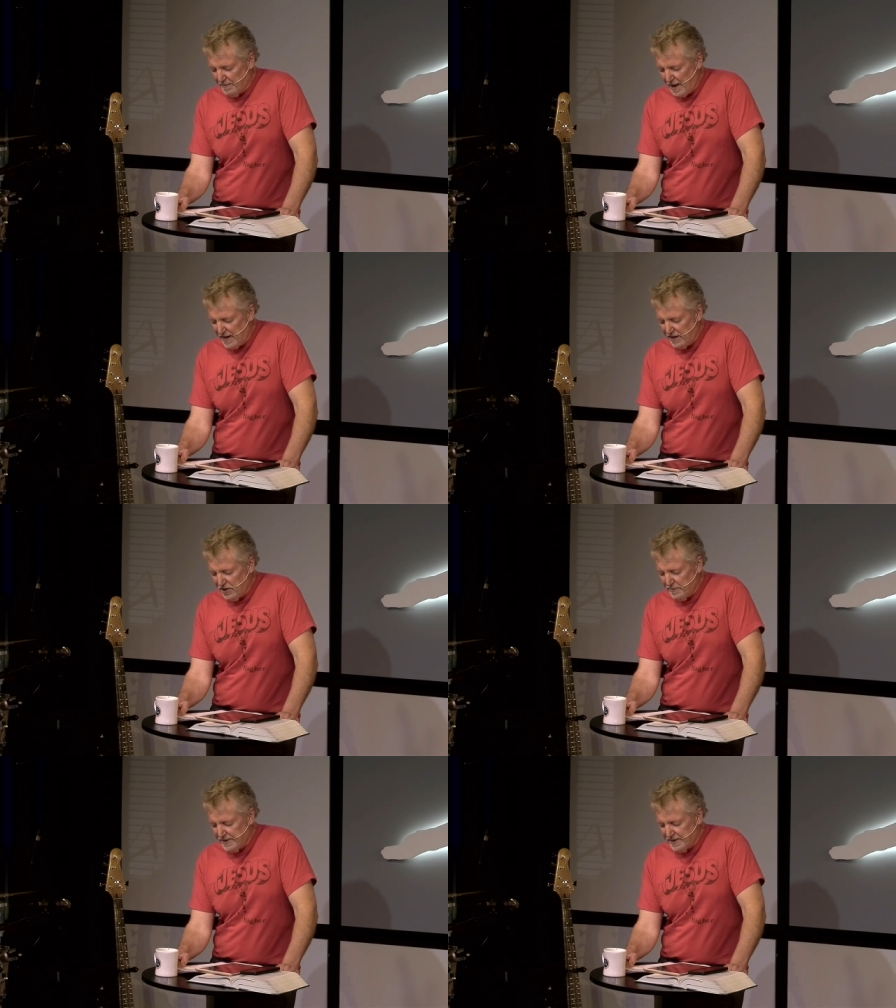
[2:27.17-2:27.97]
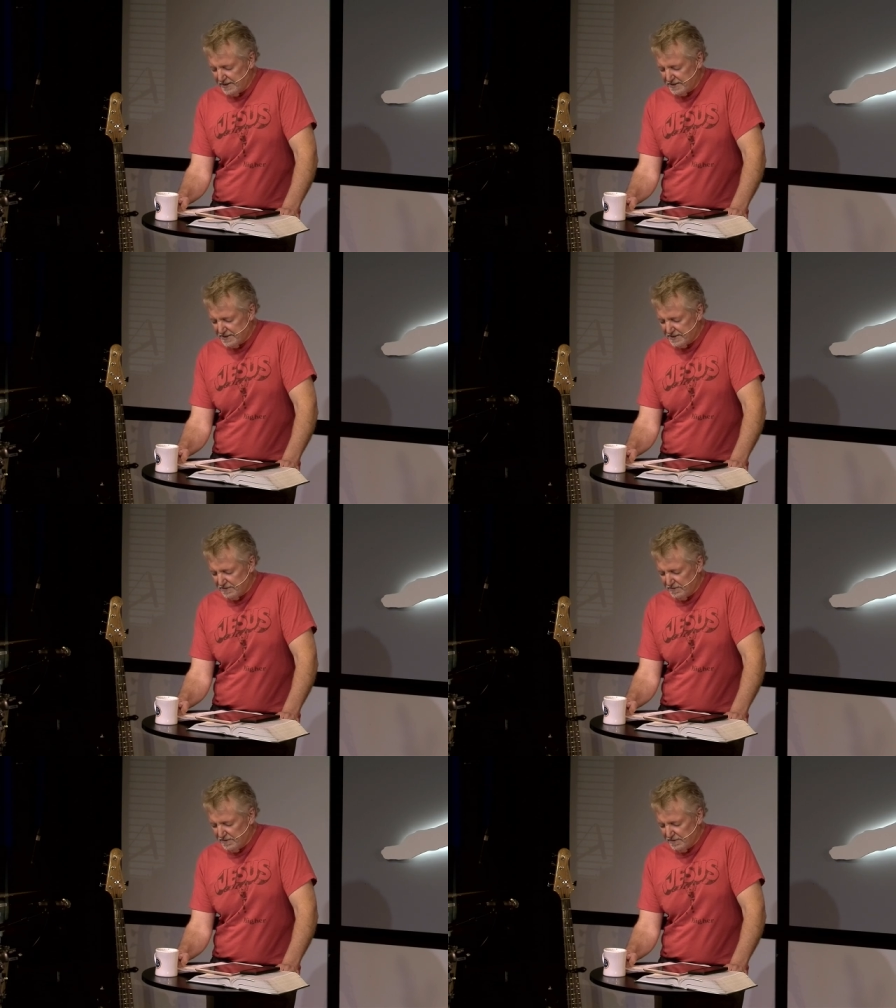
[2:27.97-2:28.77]
my humanness
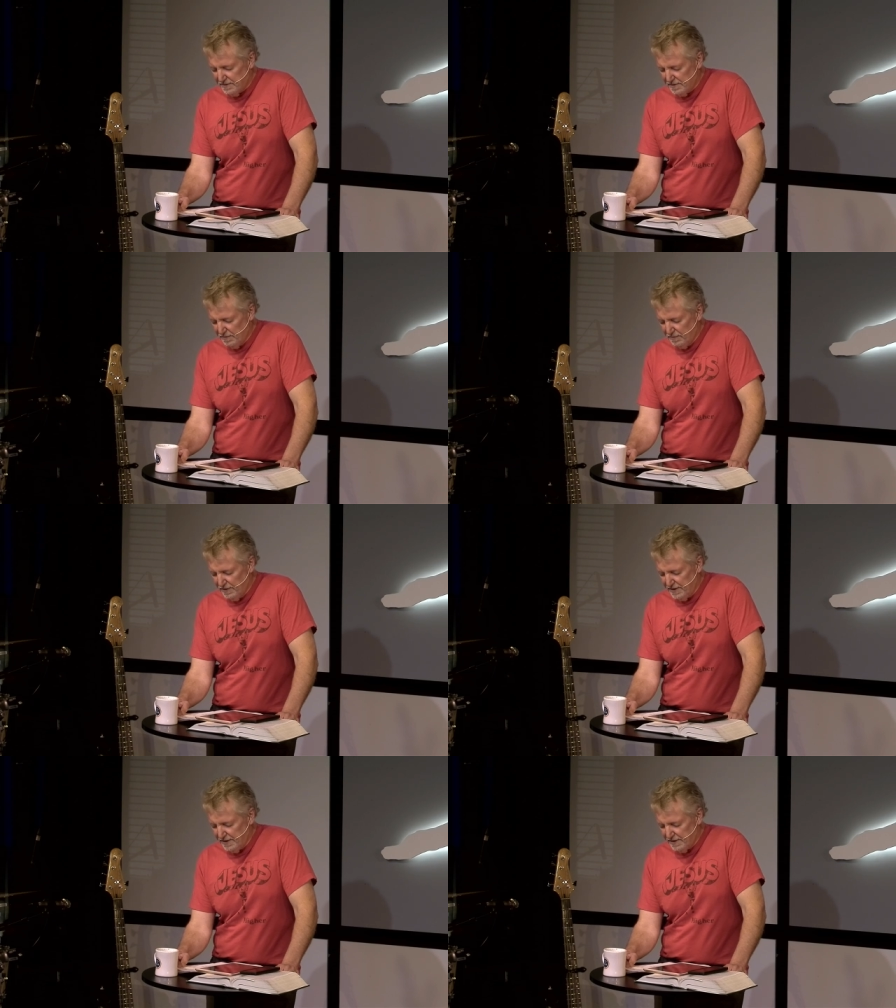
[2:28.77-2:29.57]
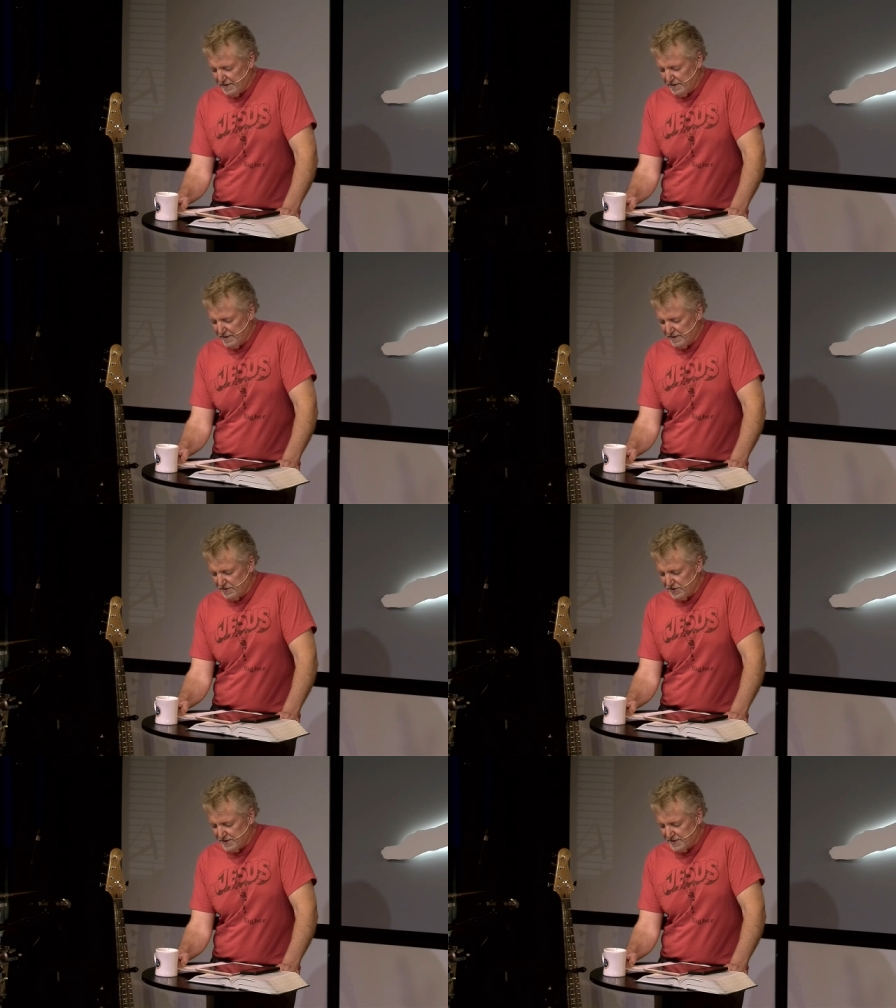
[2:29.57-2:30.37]
would
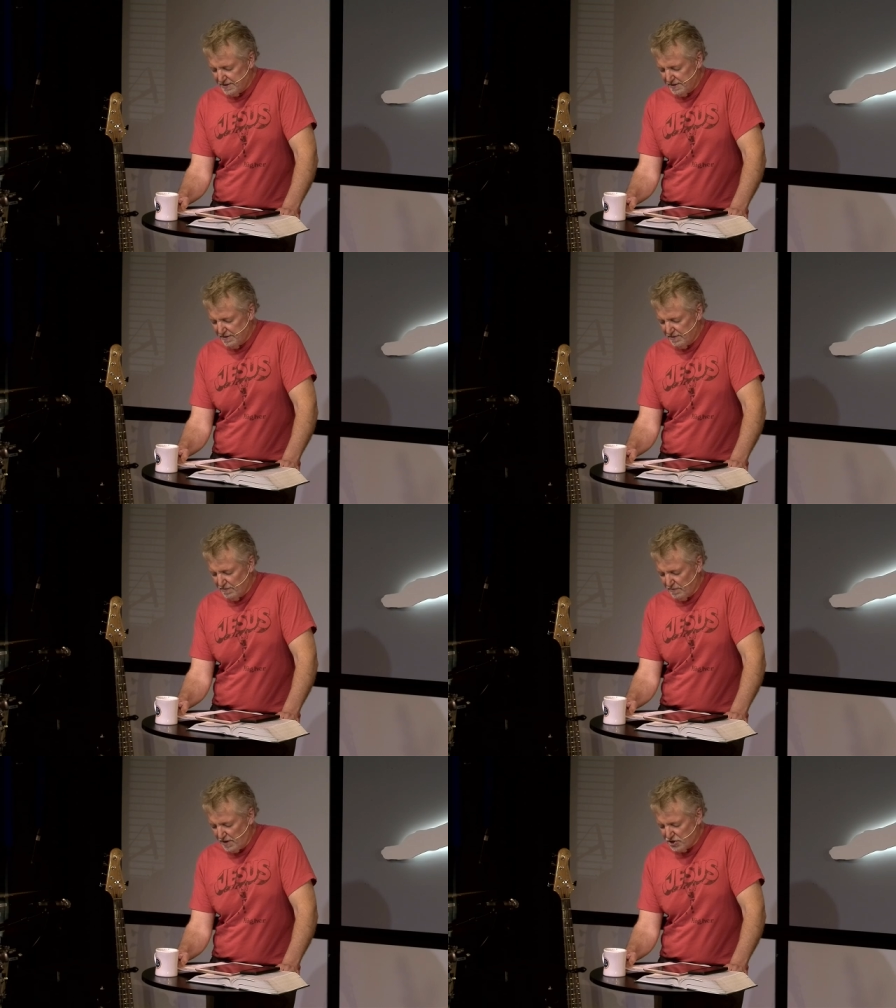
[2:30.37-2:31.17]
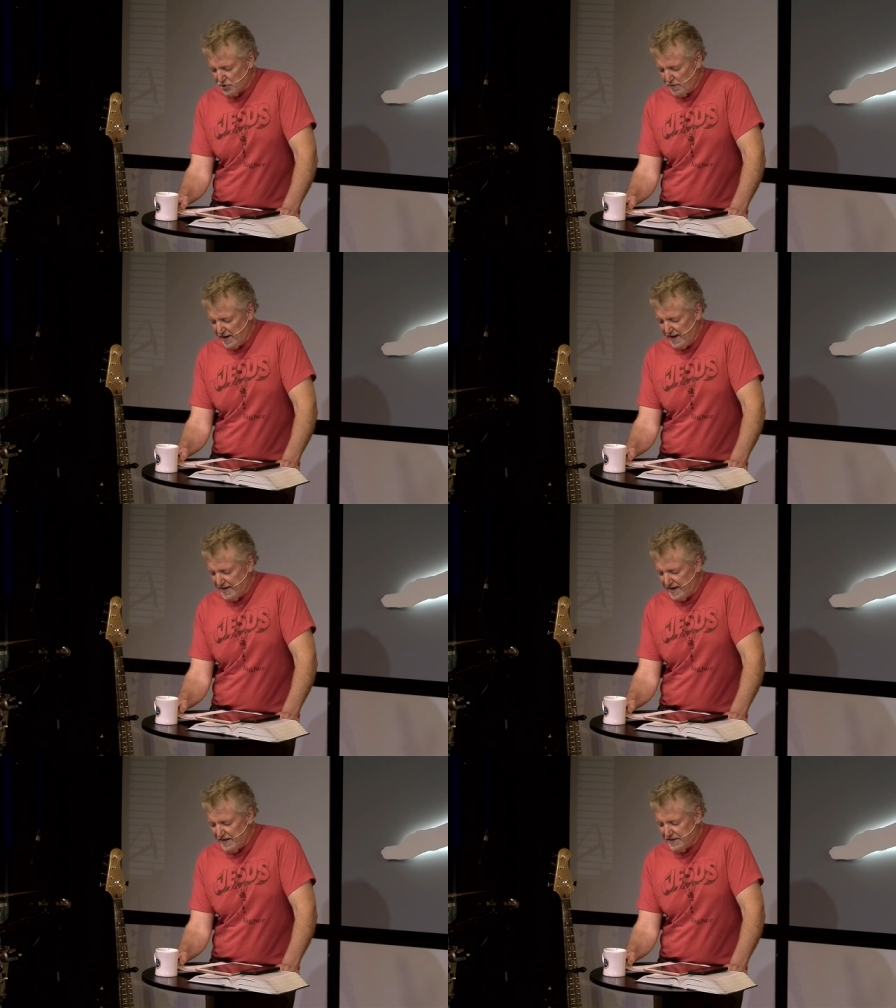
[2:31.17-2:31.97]
just wash away,
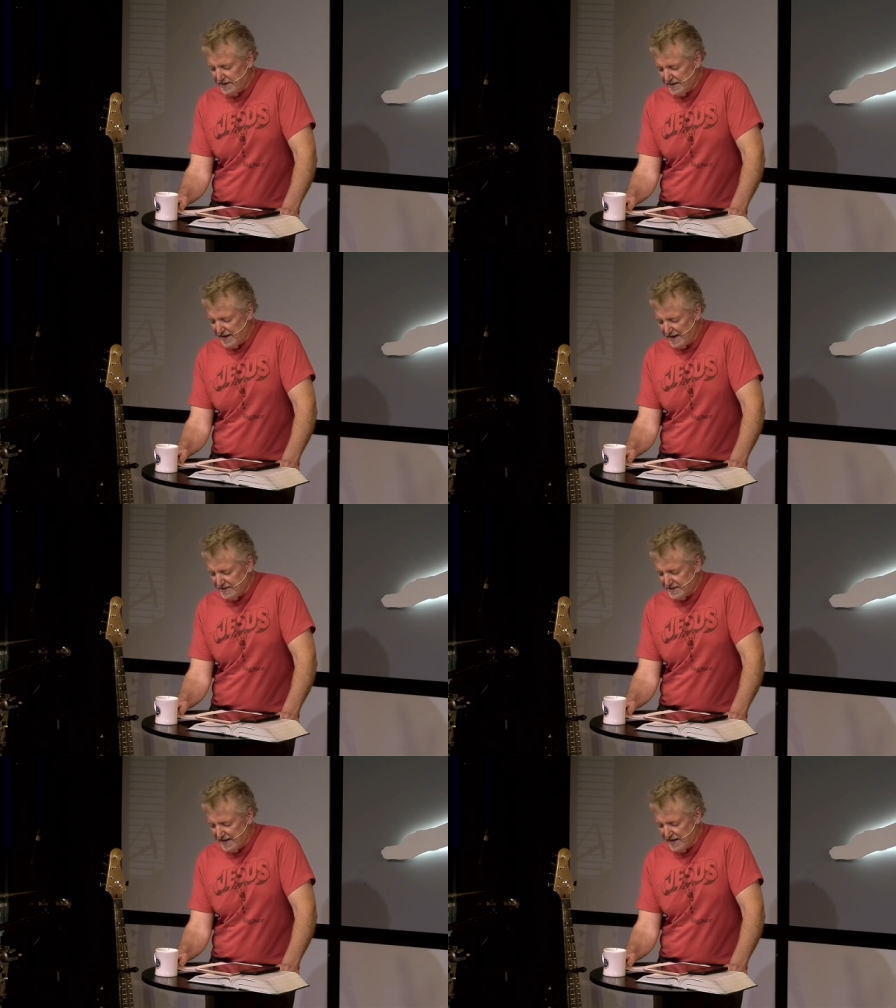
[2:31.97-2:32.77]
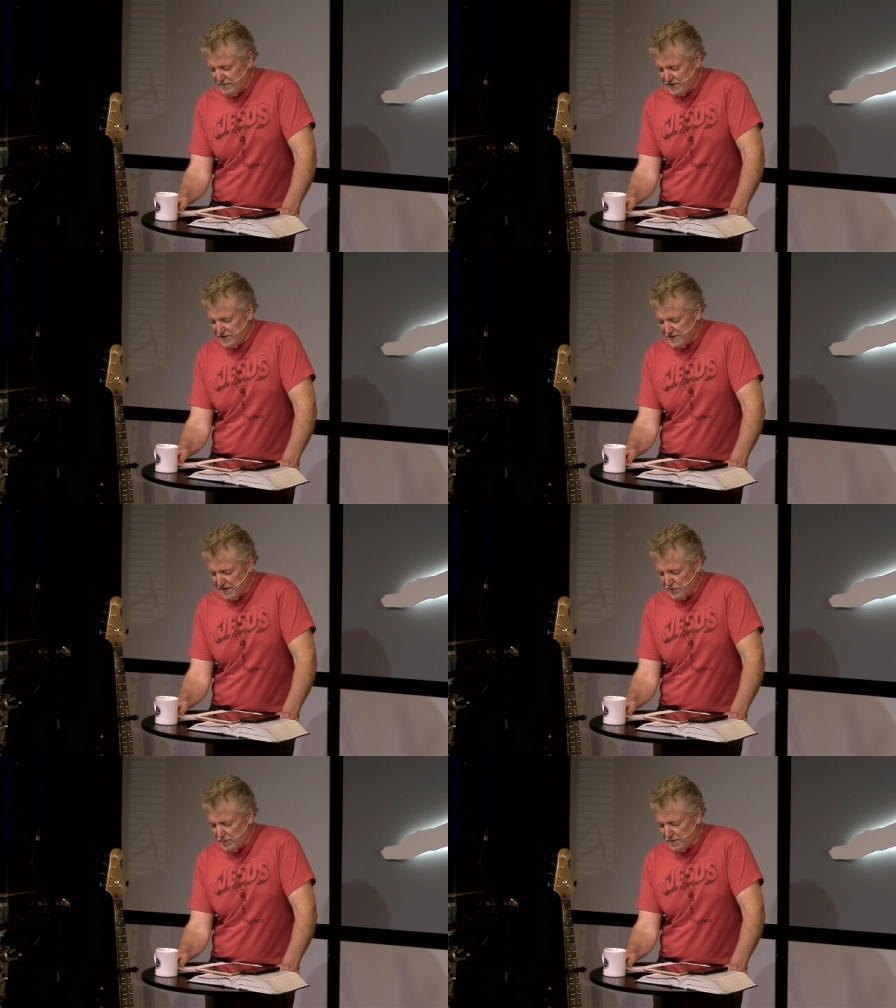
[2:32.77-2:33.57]
and anything that I say which is
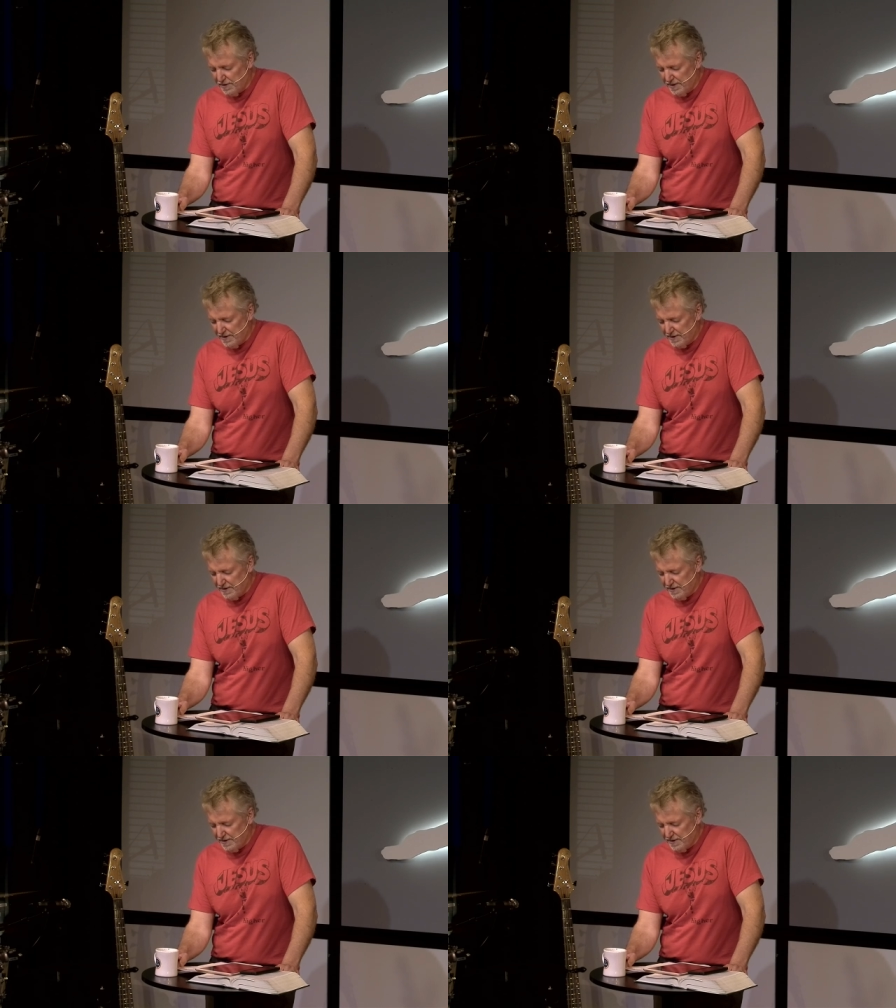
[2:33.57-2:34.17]
untoward,